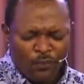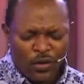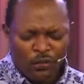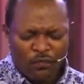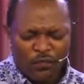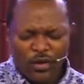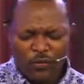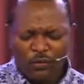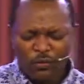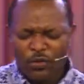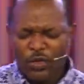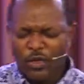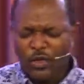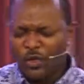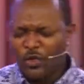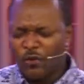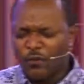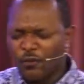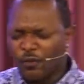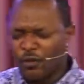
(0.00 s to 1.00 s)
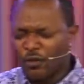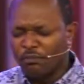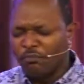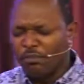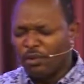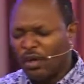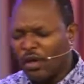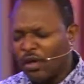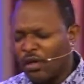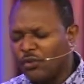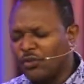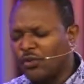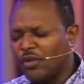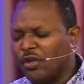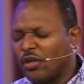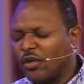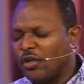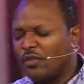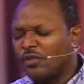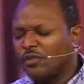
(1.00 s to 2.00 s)
Father, we thank you for the blood
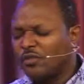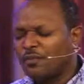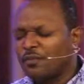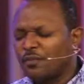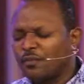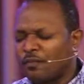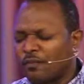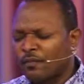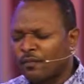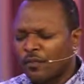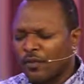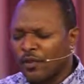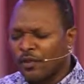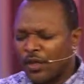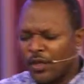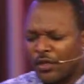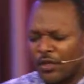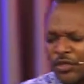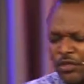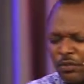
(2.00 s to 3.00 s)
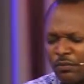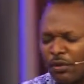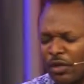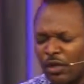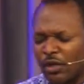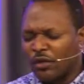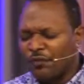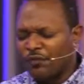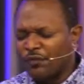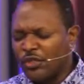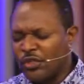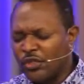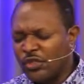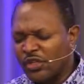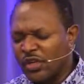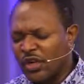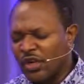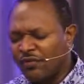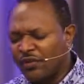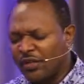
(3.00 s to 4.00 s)
it is the blood of the new
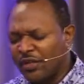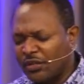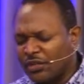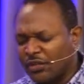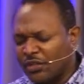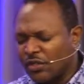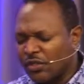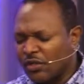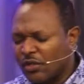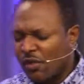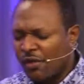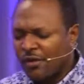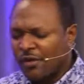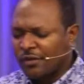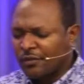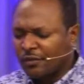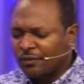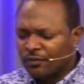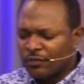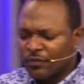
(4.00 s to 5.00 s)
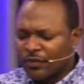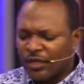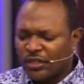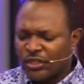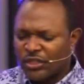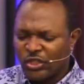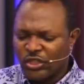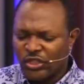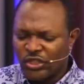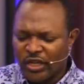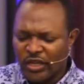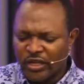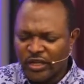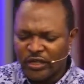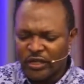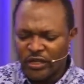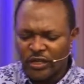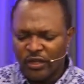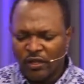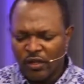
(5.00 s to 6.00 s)
covenant that is
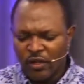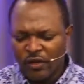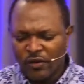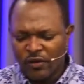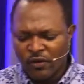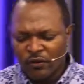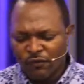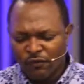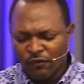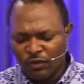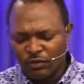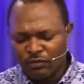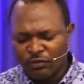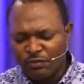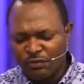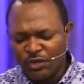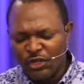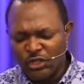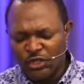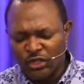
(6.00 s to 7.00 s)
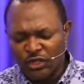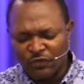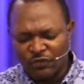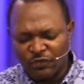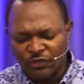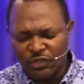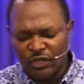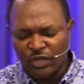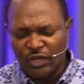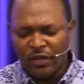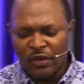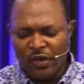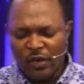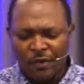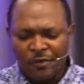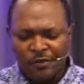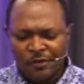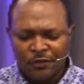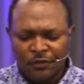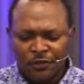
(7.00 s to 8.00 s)
shed for the remission of sin.
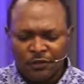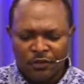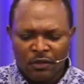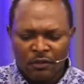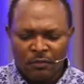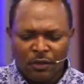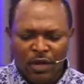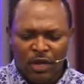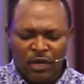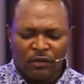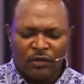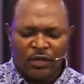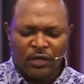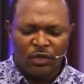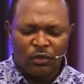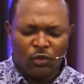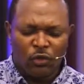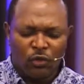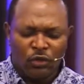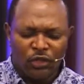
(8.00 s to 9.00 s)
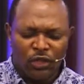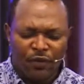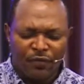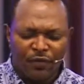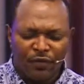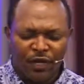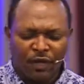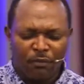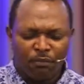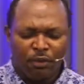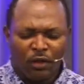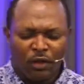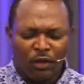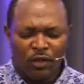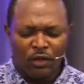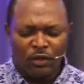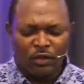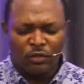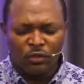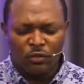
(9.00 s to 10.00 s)
Back under the old covenant,
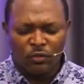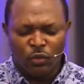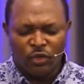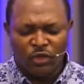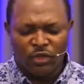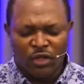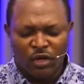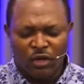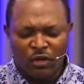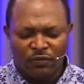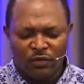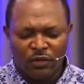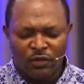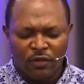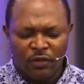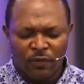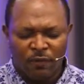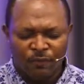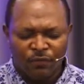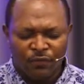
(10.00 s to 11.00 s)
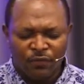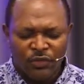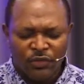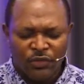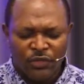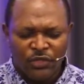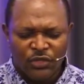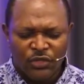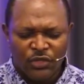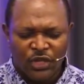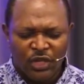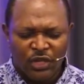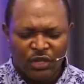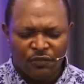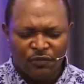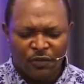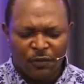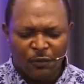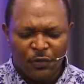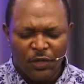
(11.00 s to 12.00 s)
blood will cover the sin
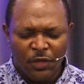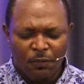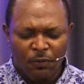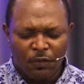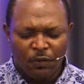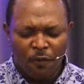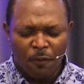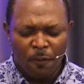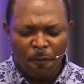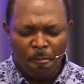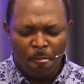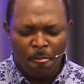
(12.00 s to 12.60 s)
of the people.